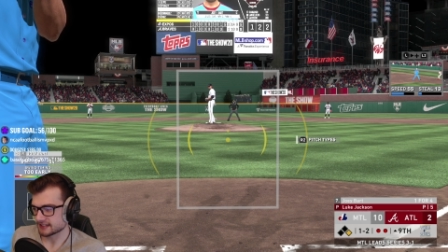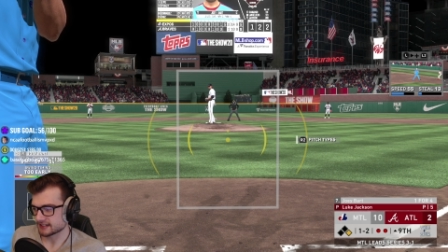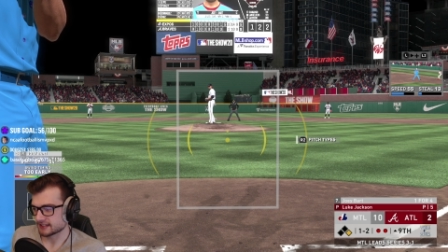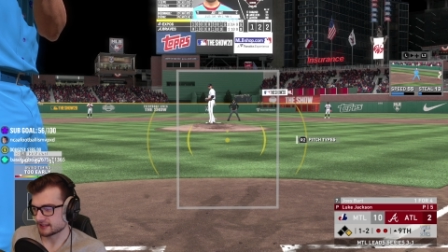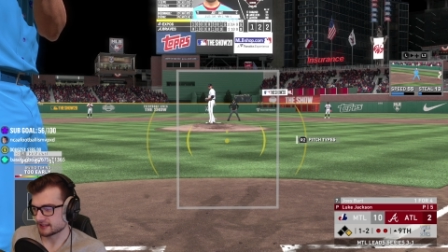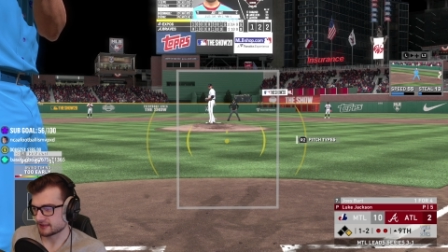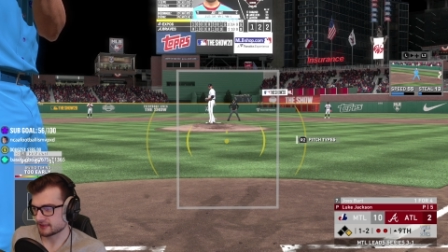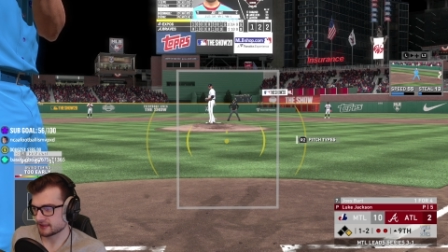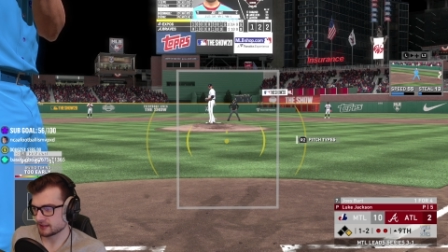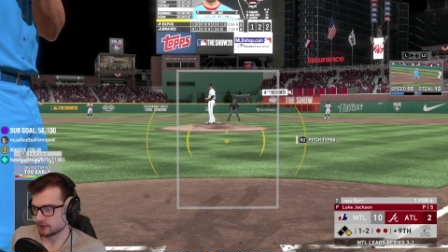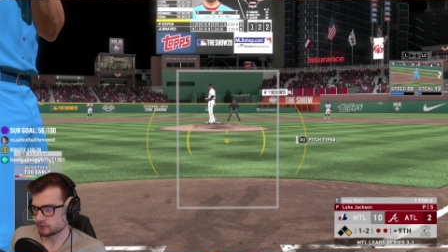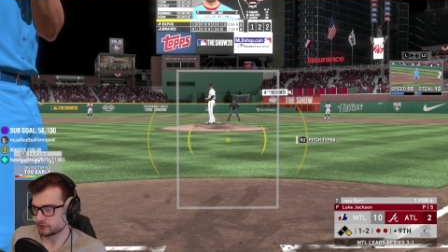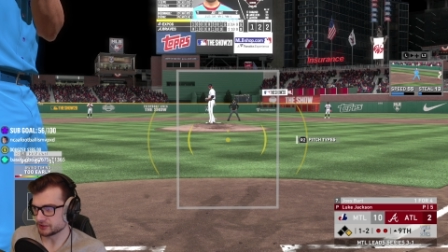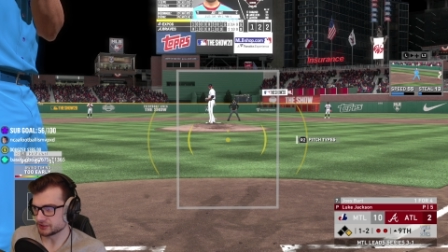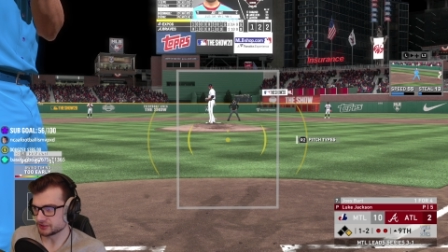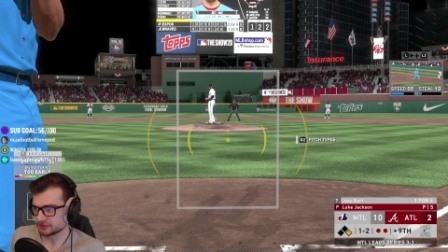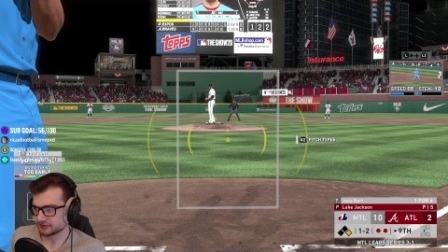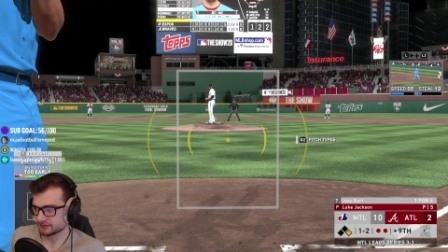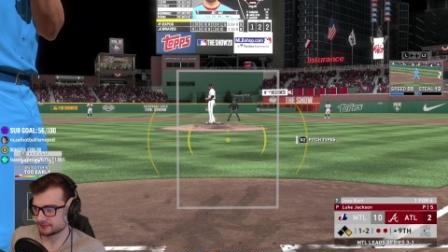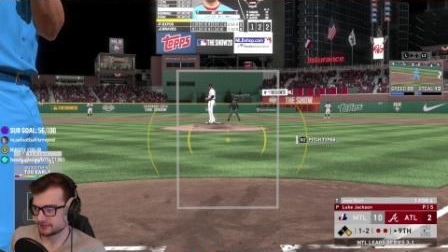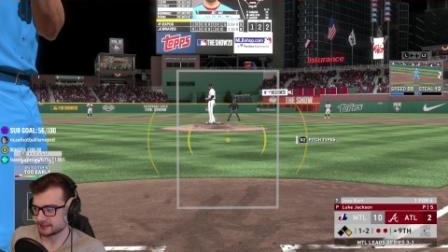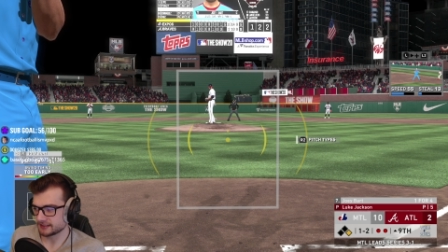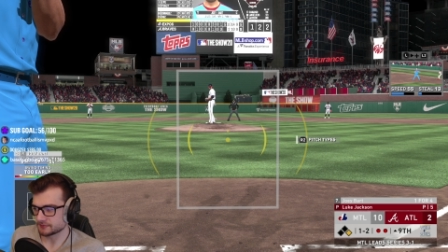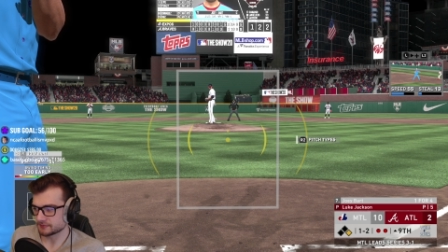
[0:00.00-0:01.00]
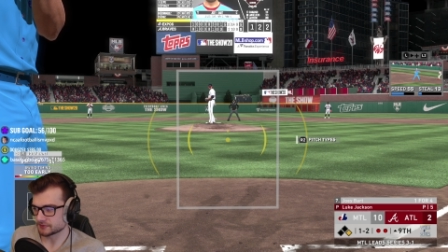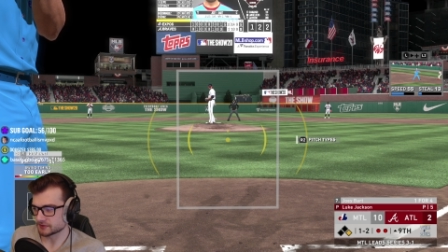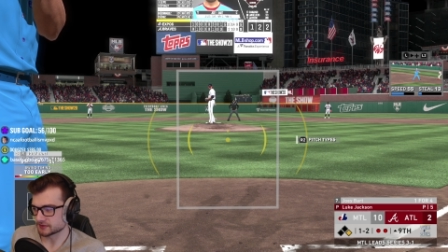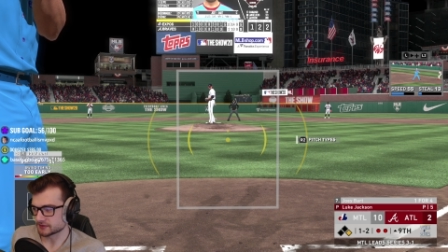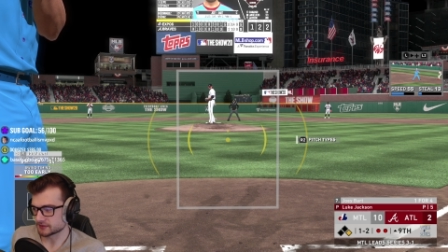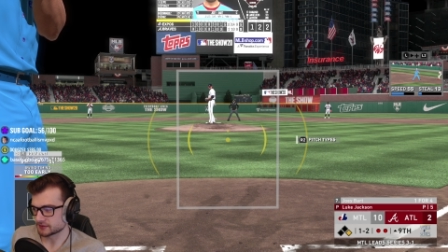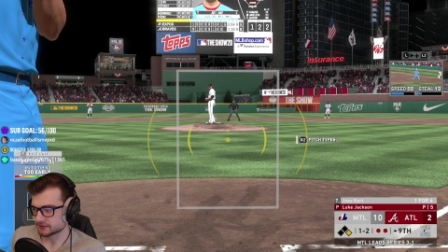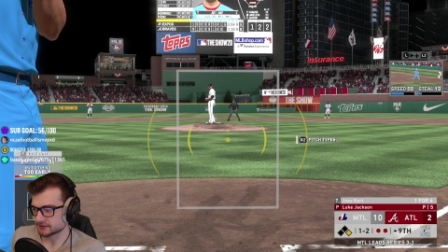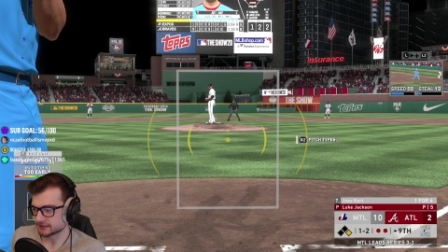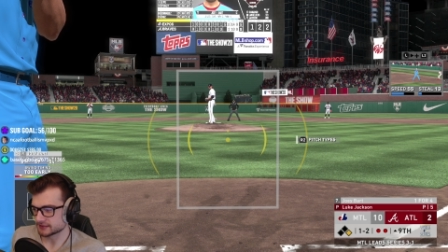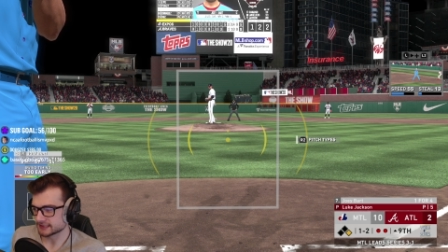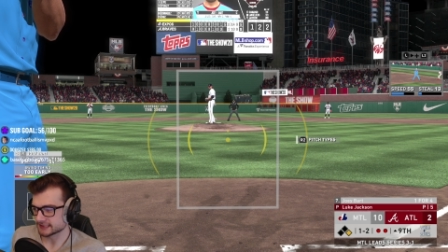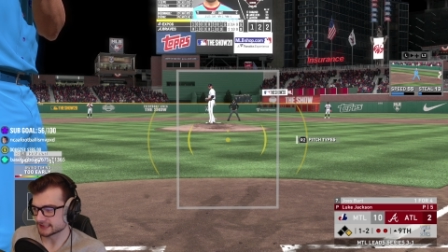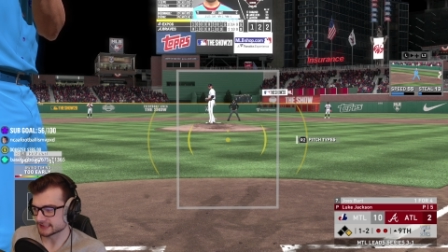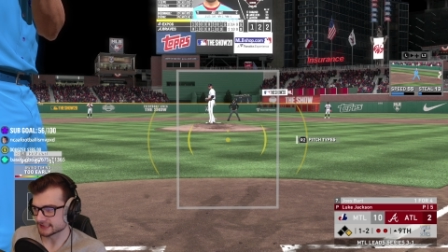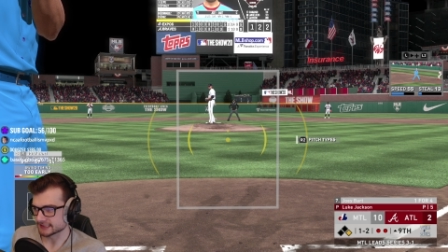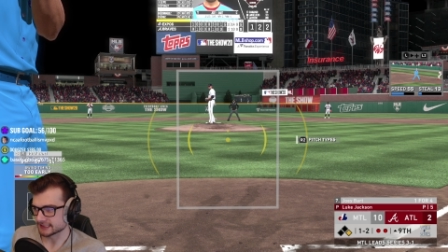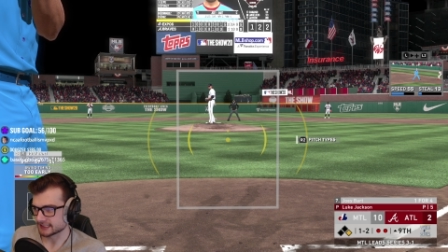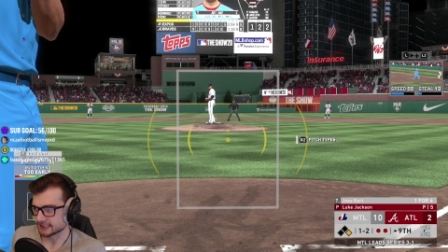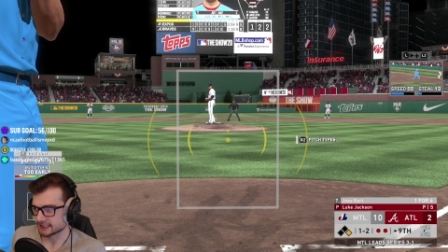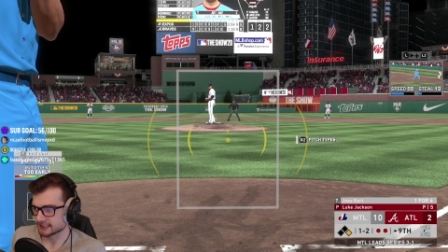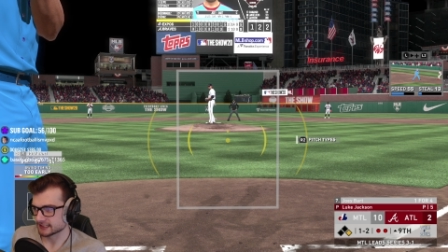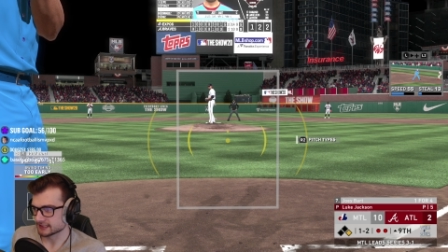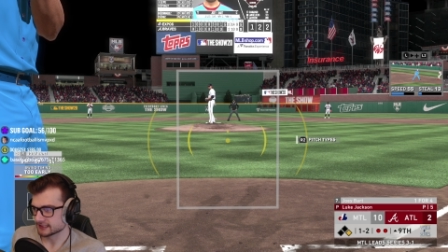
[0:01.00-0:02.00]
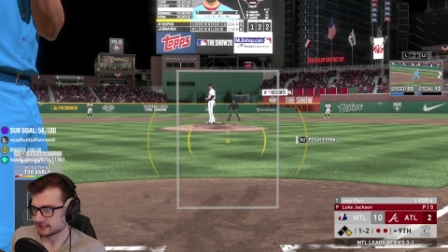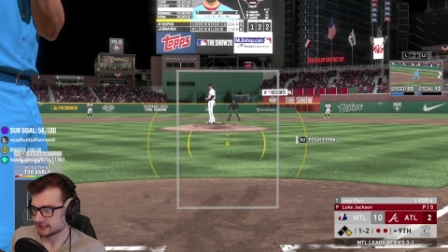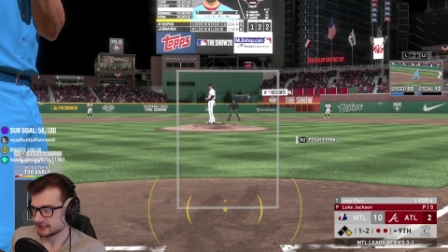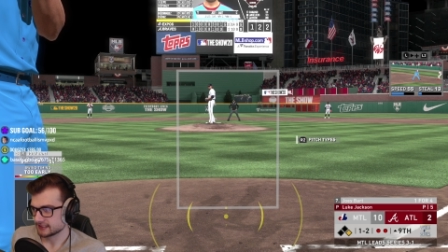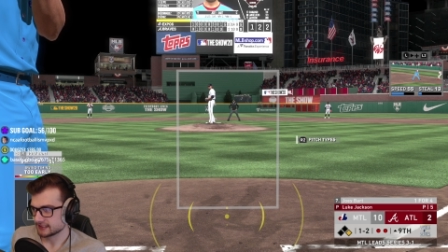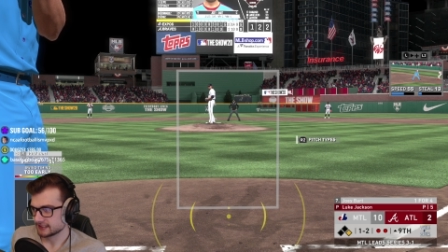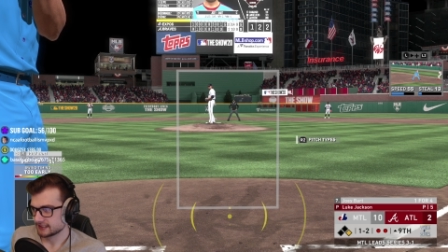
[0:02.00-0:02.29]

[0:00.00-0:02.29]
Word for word: I think we should be able to hold this lead.